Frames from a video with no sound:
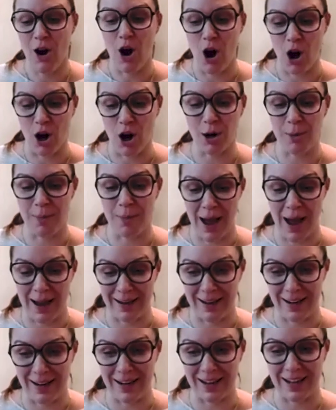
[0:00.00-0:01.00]
are
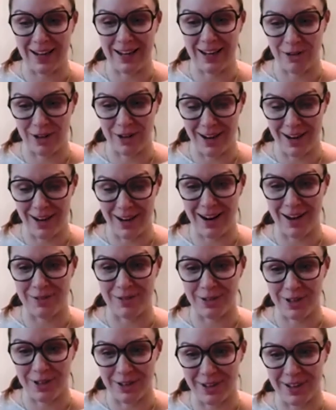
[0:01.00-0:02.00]
buying hearing aid
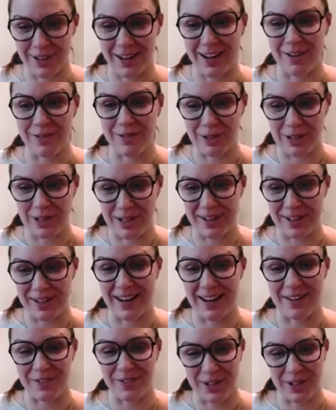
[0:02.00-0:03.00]
after hearing aid after hearing
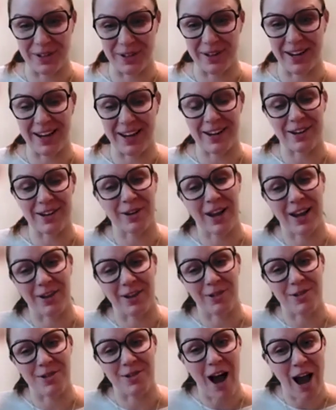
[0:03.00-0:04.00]
aid after hearing aid and
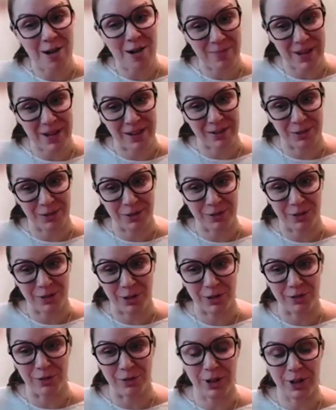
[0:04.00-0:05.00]
are not being
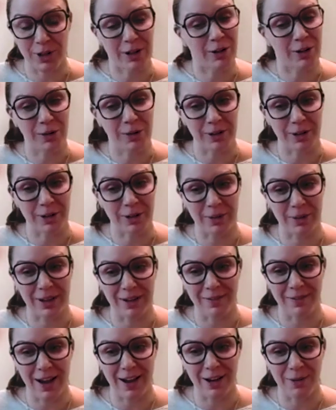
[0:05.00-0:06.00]
referred for a cochlear
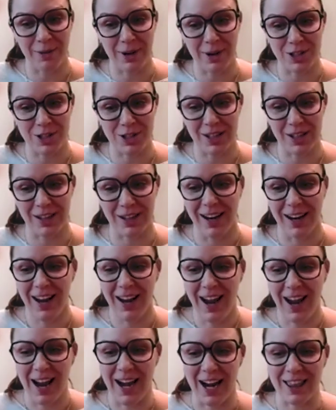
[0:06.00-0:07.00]
implant evaluation
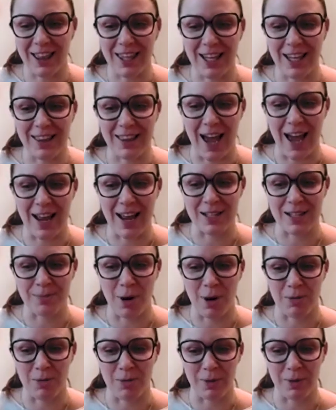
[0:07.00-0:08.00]
and I think that is
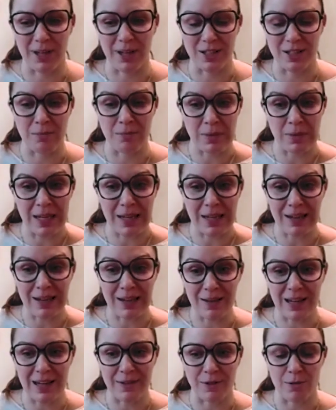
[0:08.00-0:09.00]
probably to
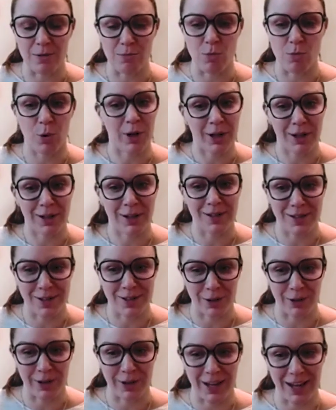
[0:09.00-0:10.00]
me even more
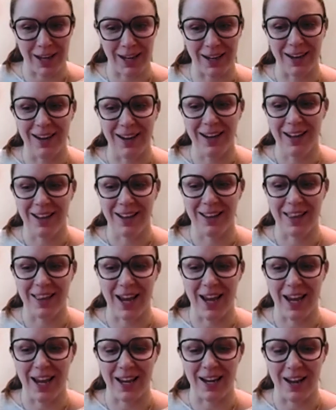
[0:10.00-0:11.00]
concerning
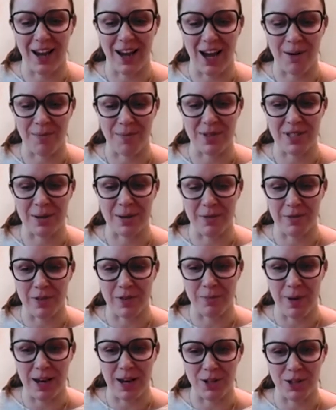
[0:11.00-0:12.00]
than um, some of
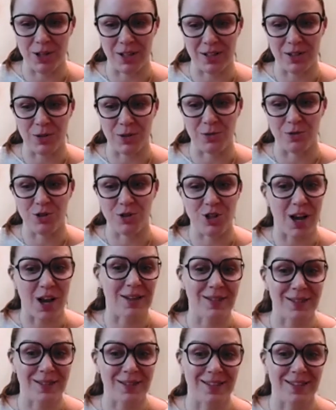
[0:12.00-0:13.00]
the patients who
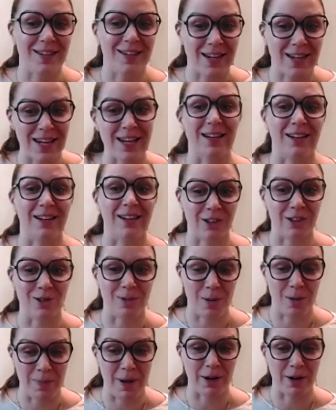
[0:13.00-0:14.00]
just need a little
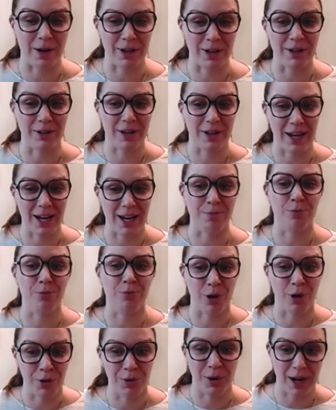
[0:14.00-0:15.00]
bit better hearing aid
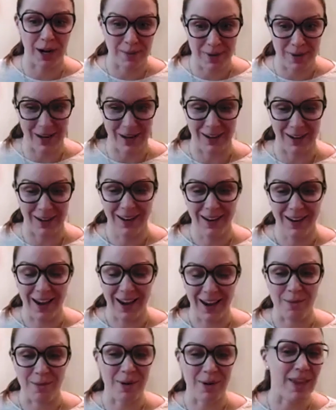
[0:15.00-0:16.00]
programming
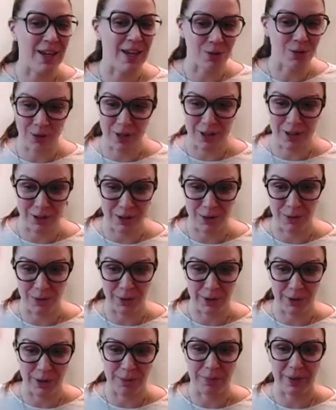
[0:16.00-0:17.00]
um, and they don't need the
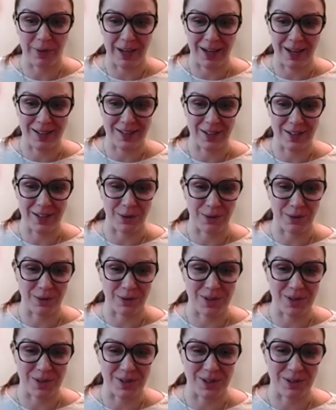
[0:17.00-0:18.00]
cochlear implant. So
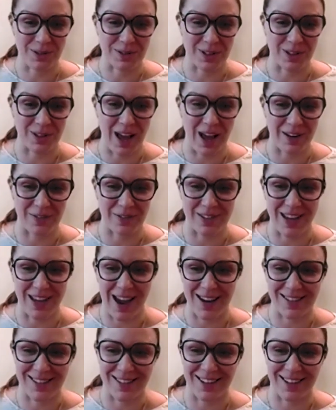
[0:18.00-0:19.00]
there's there's a lot of
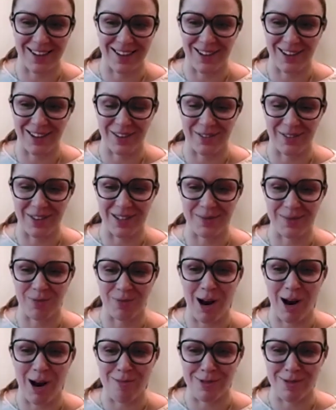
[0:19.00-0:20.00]
sides to all of this
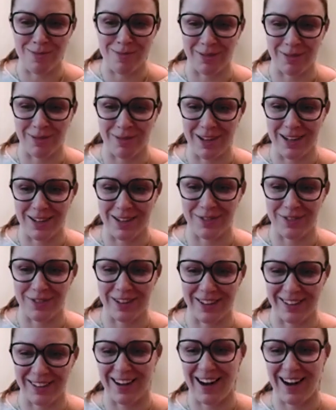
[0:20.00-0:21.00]
problem that we need to
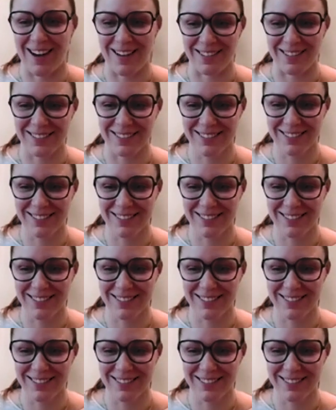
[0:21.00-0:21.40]
figure out.